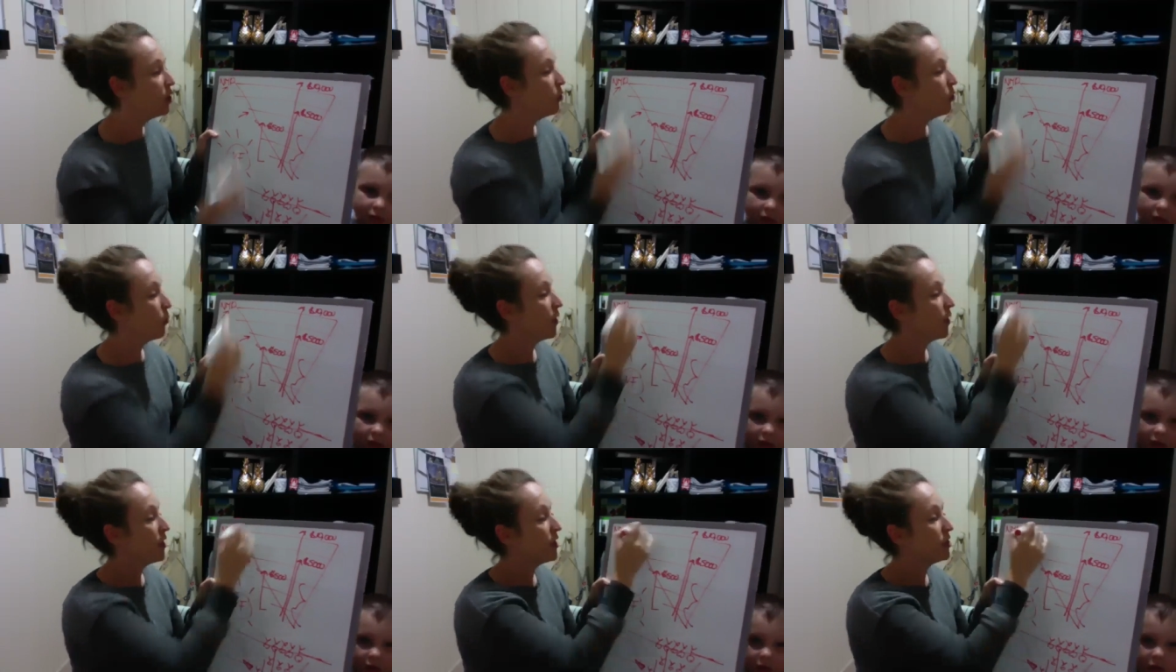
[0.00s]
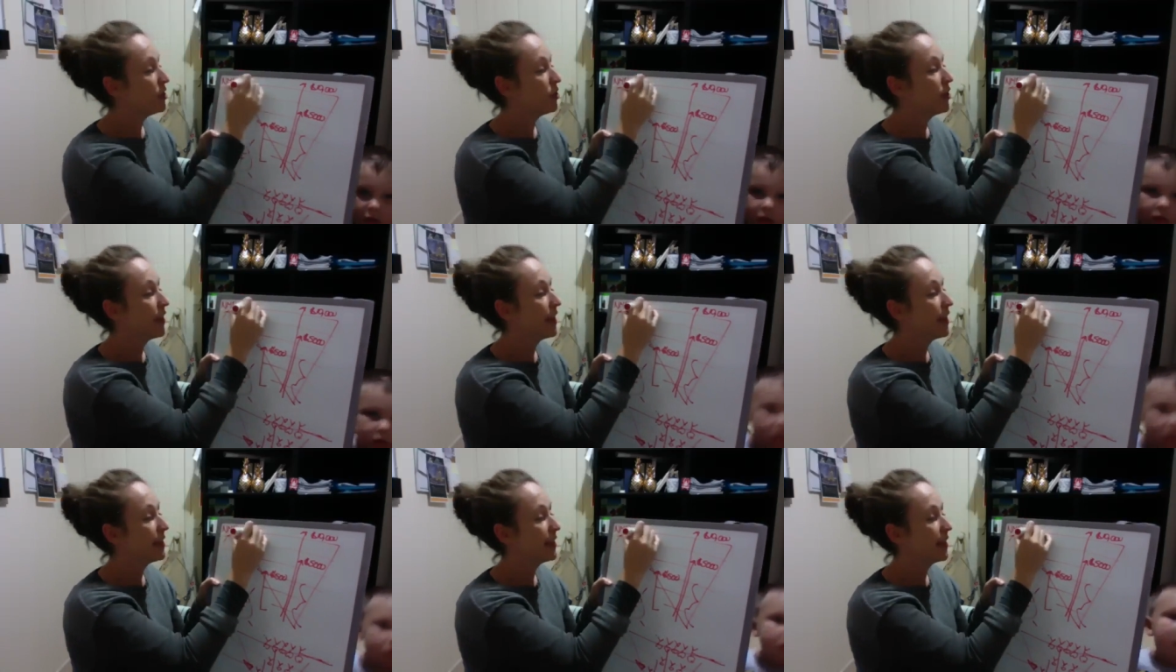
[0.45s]
When you do
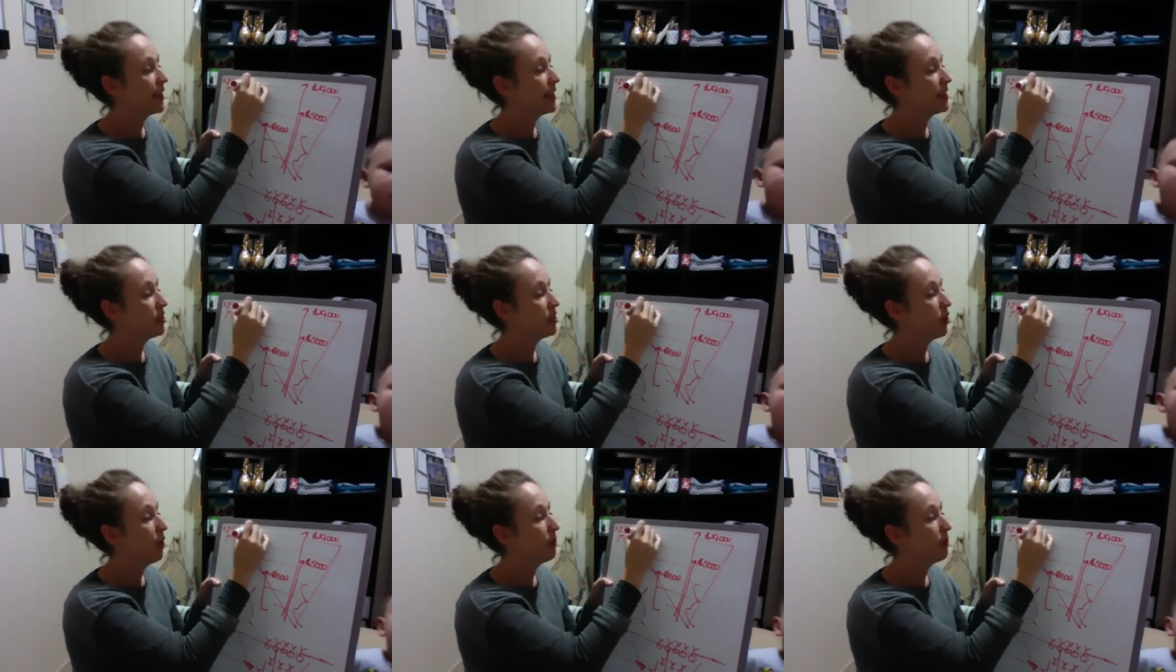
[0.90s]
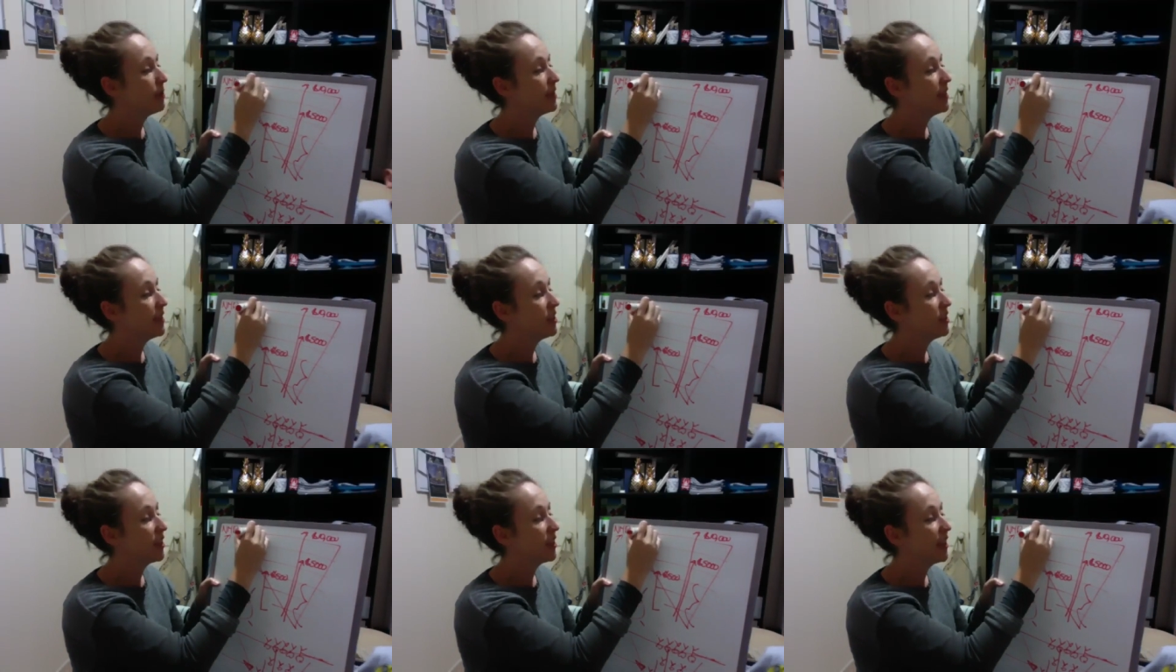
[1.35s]
get to this top
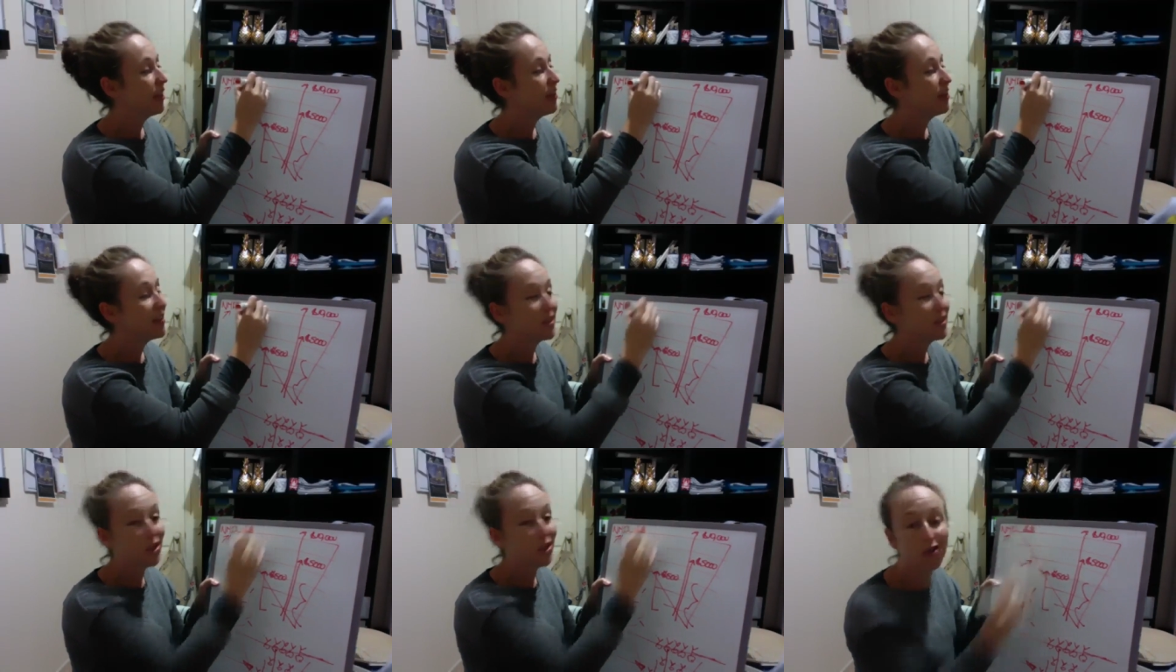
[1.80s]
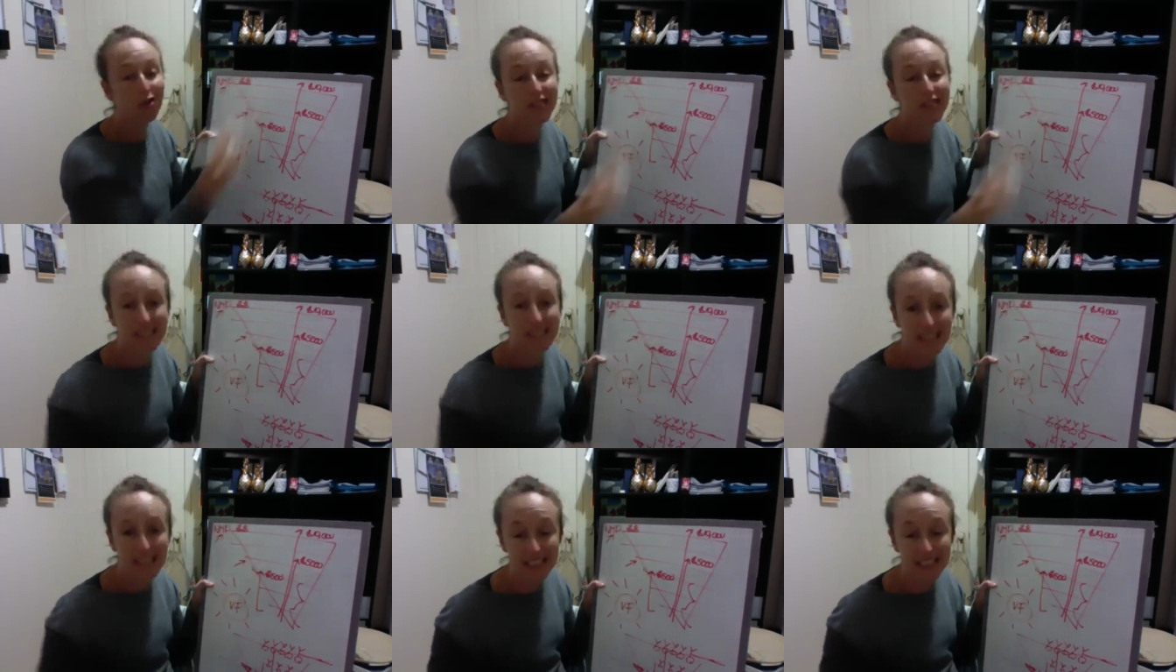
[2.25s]
position, there is no
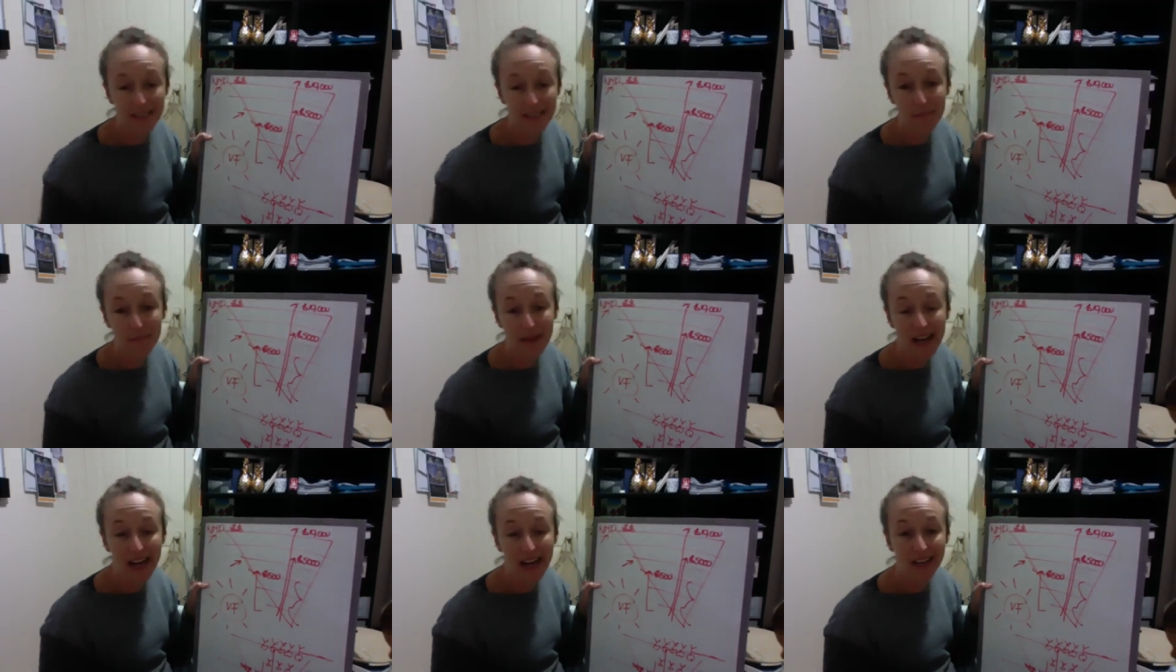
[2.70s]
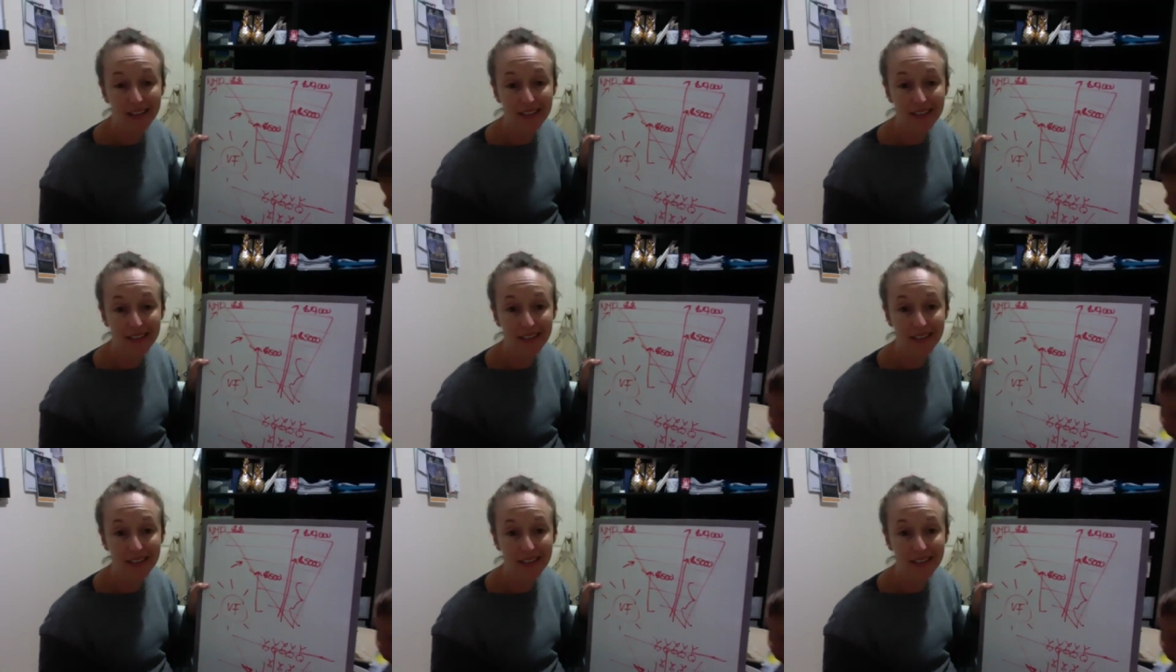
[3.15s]
set amount.